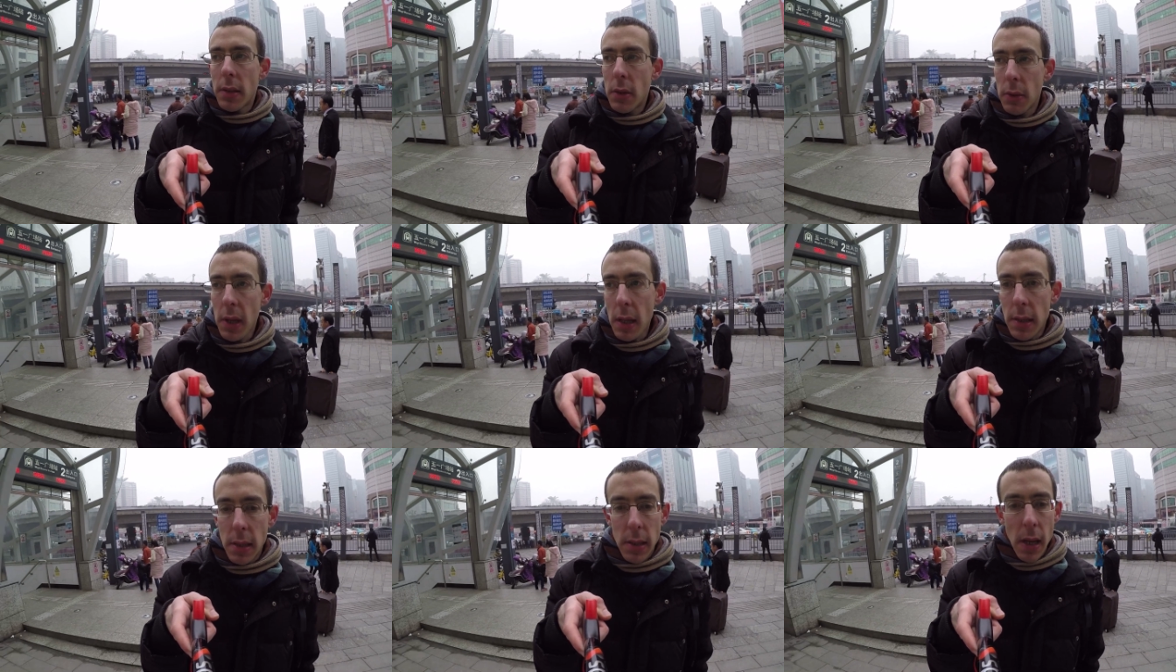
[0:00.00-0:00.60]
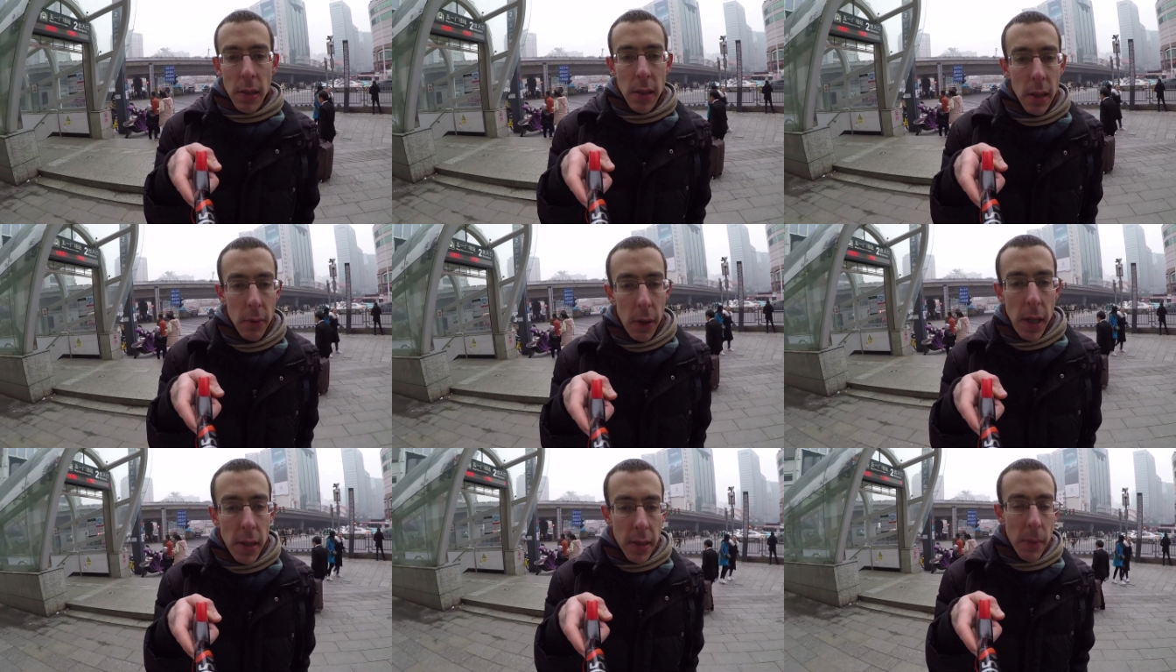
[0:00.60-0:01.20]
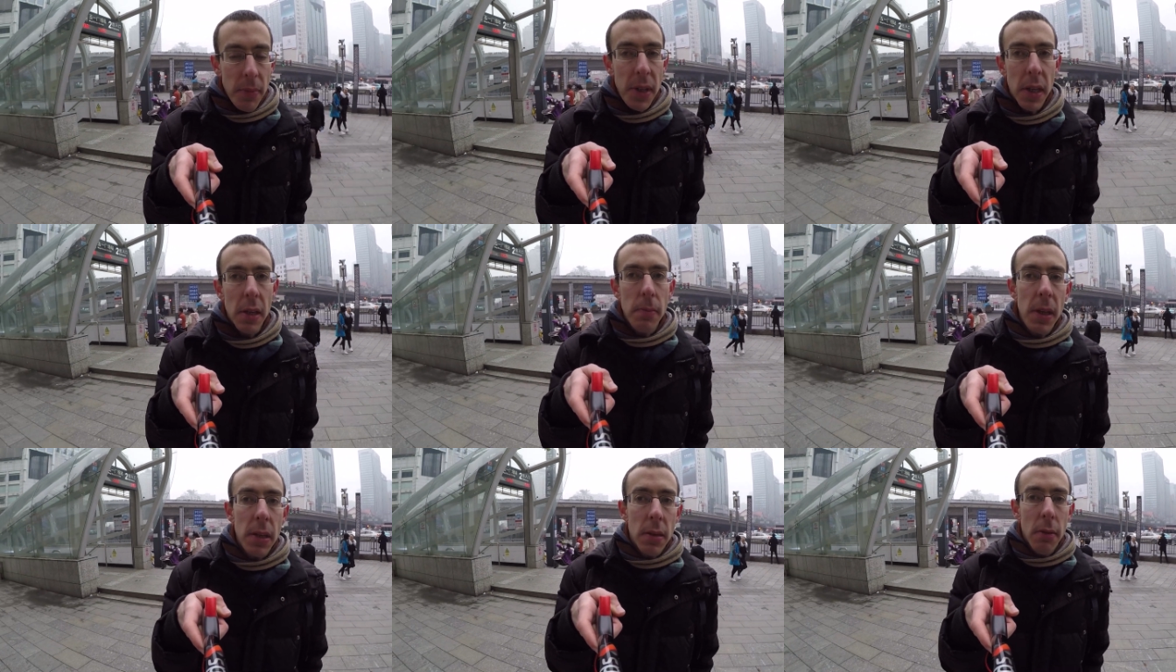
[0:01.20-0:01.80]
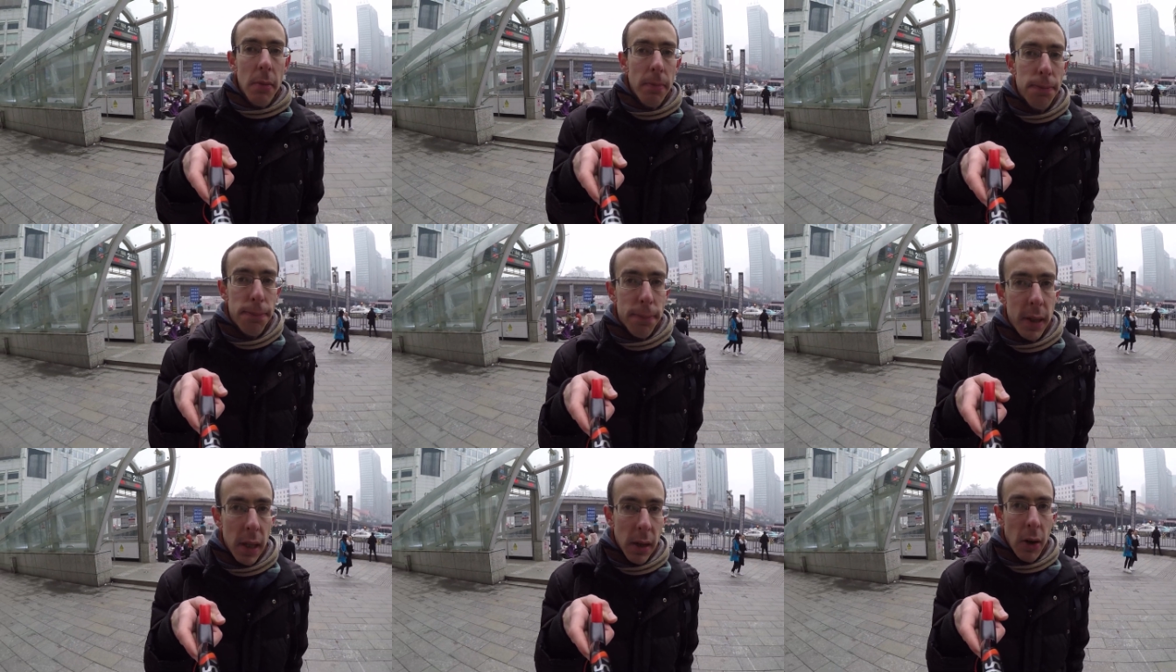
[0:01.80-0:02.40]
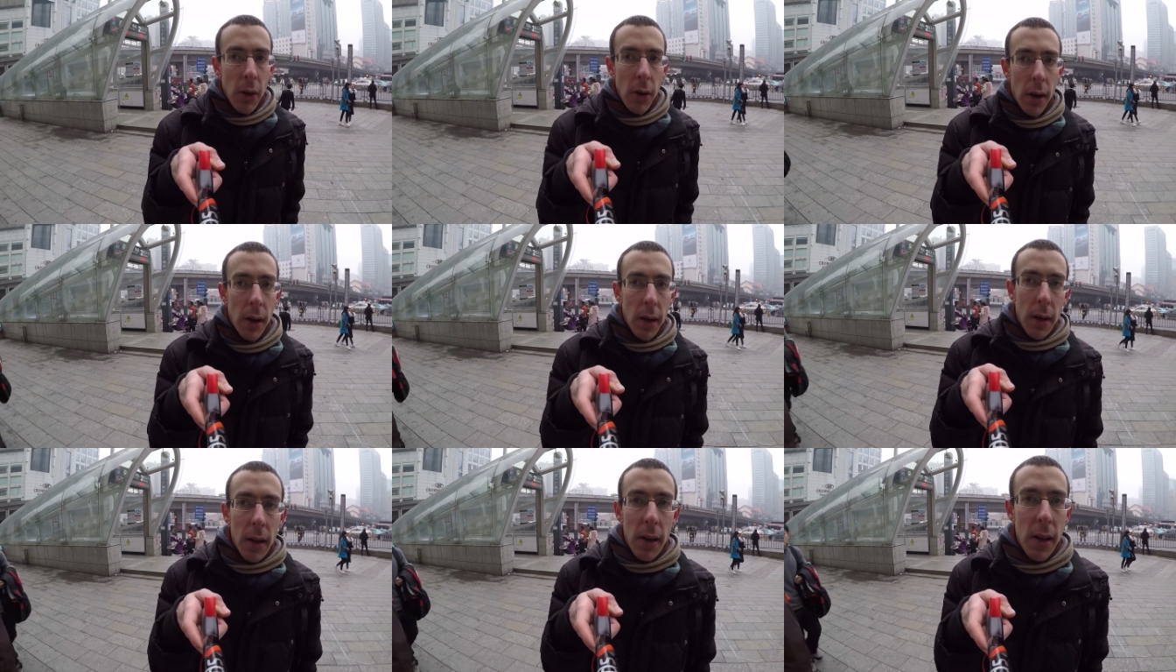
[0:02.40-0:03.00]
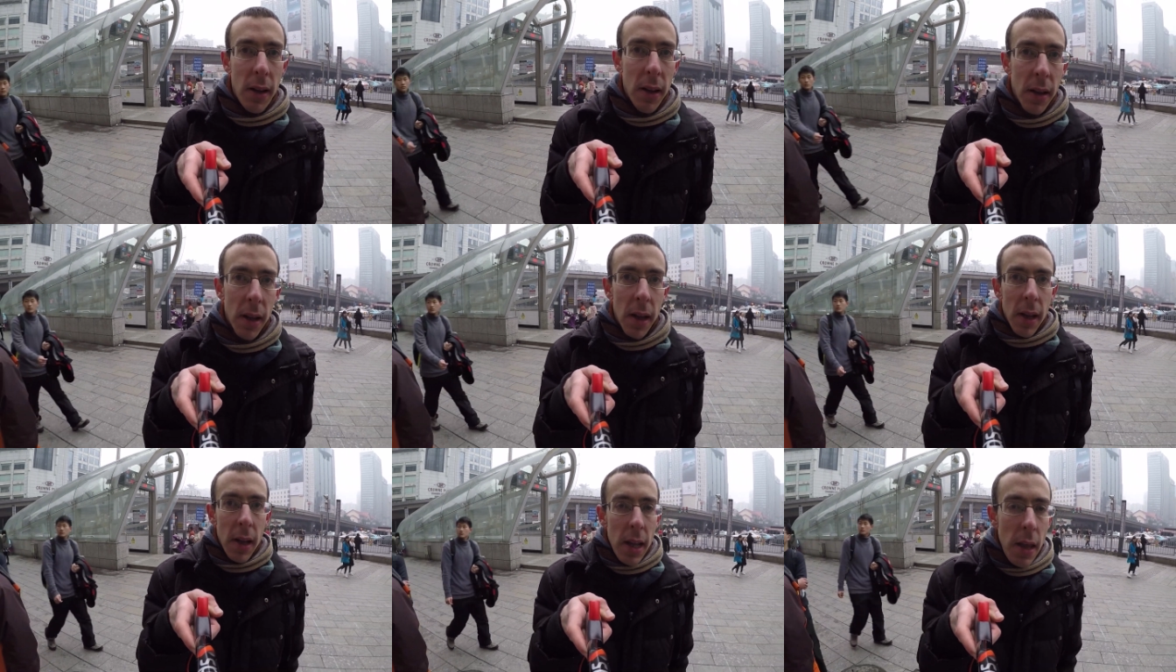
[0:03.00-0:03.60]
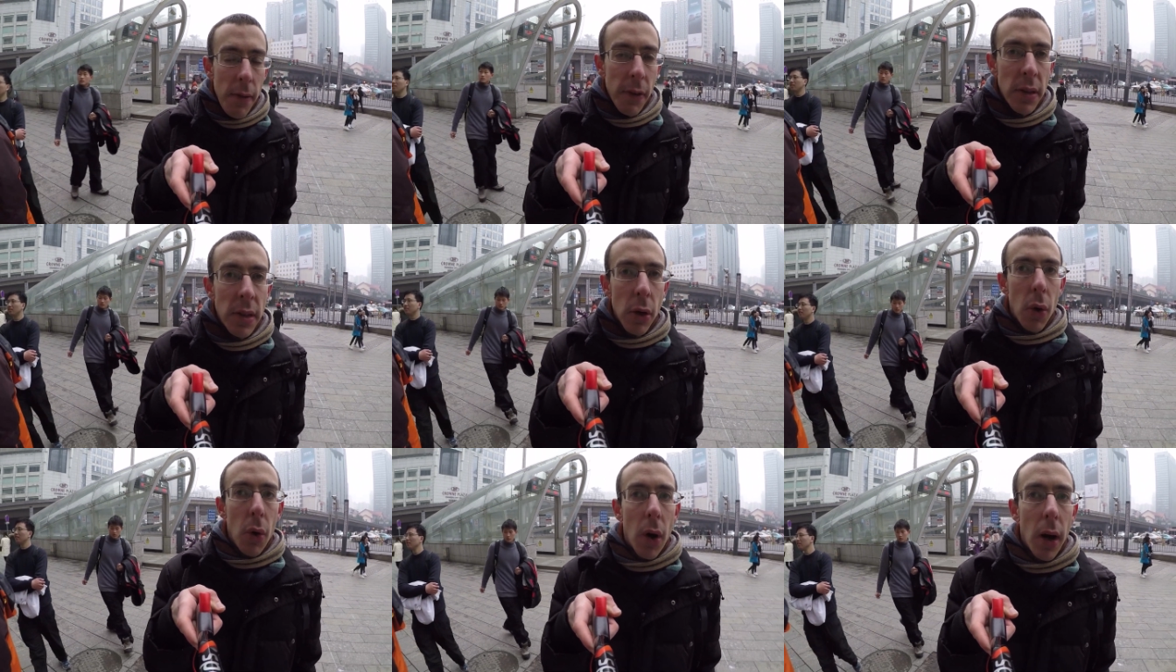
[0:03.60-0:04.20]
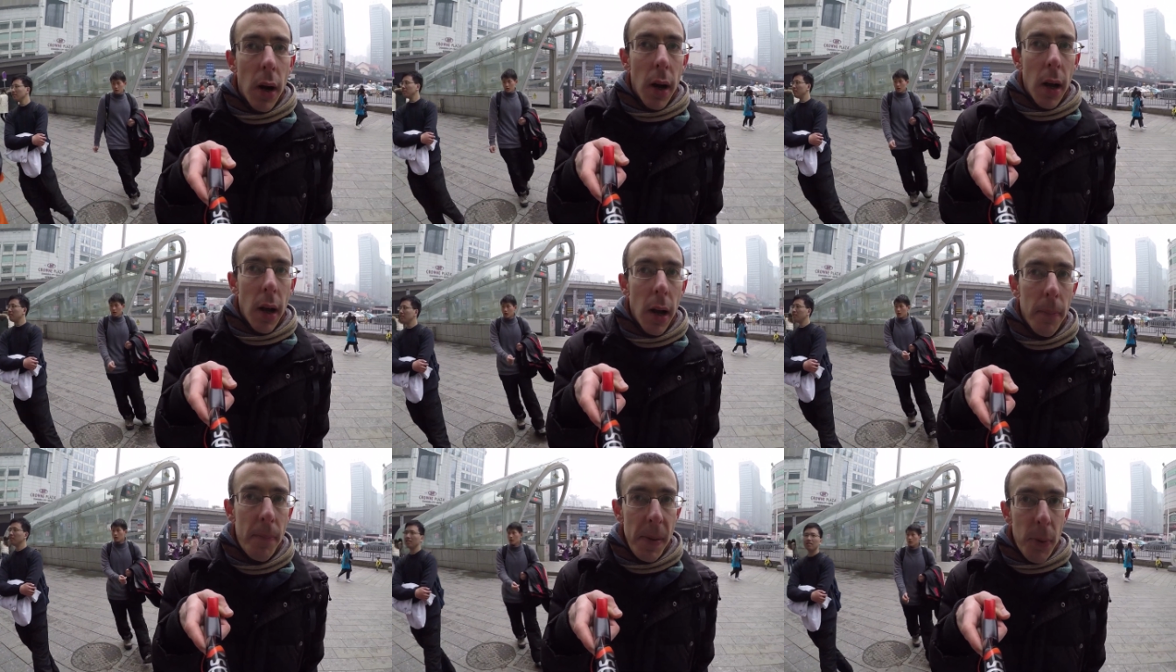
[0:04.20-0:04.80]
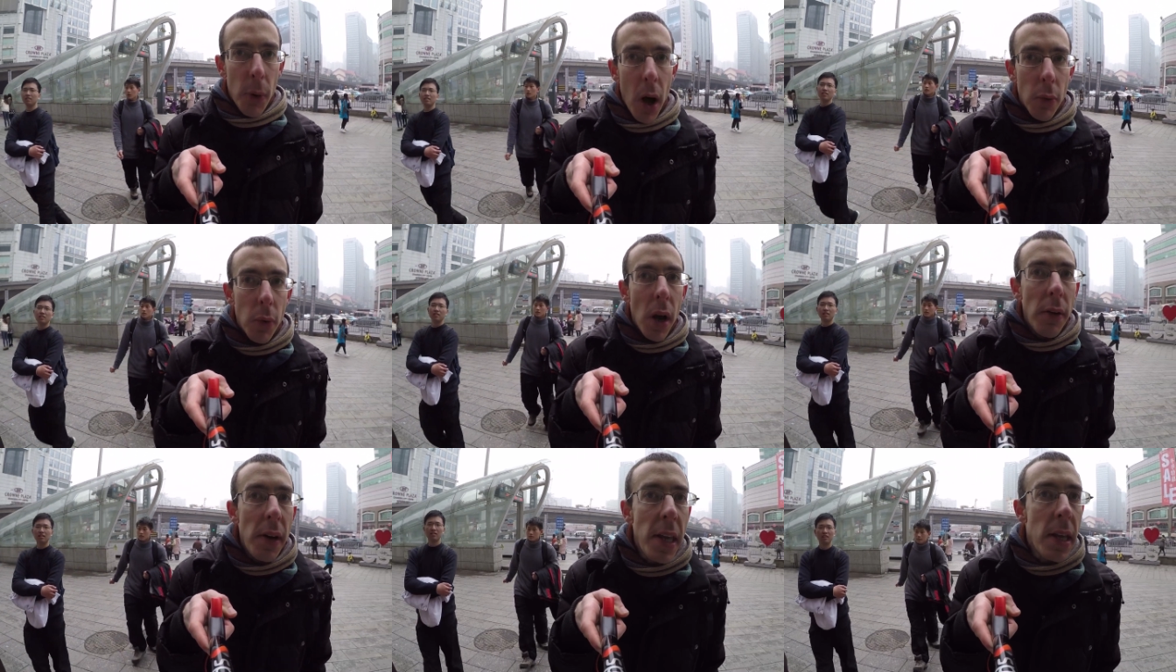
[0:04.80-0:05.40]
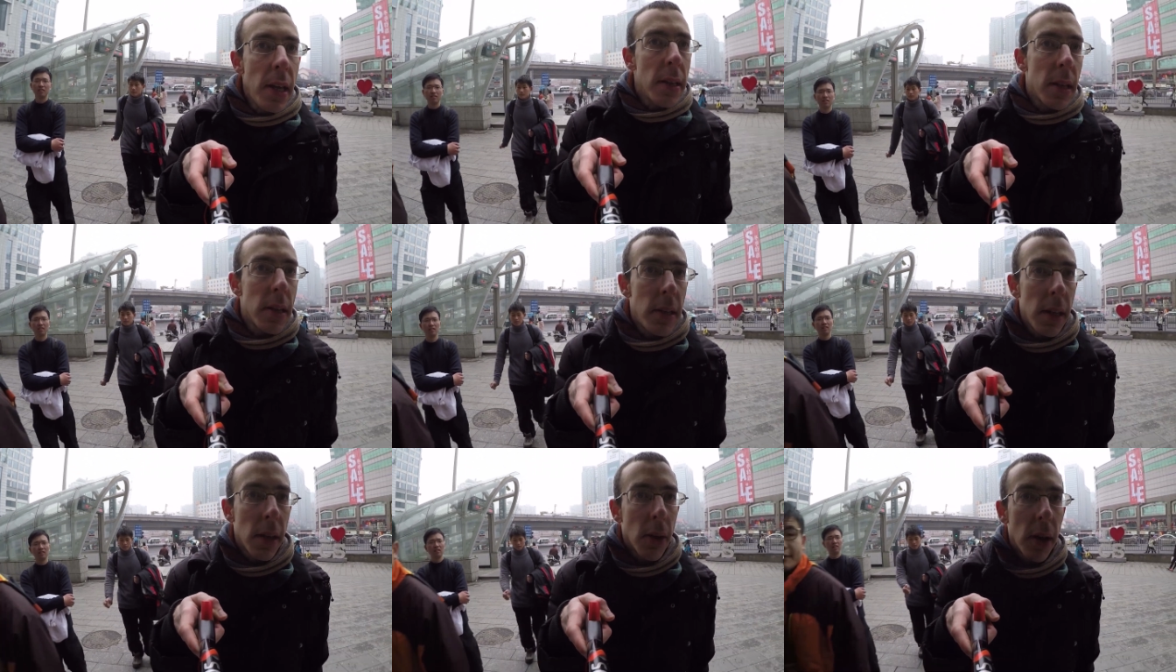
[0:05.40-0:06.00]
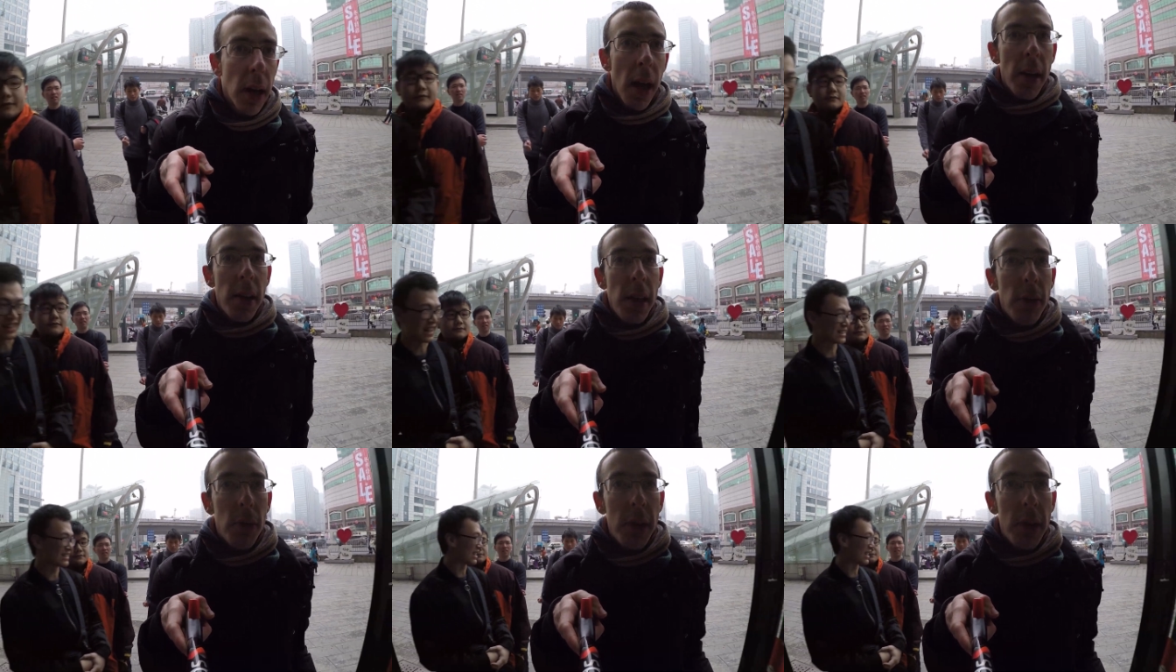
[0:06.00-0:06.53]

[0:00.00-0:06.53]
So that's really something. It means that, you know, even though people are wary, they think, okay, I need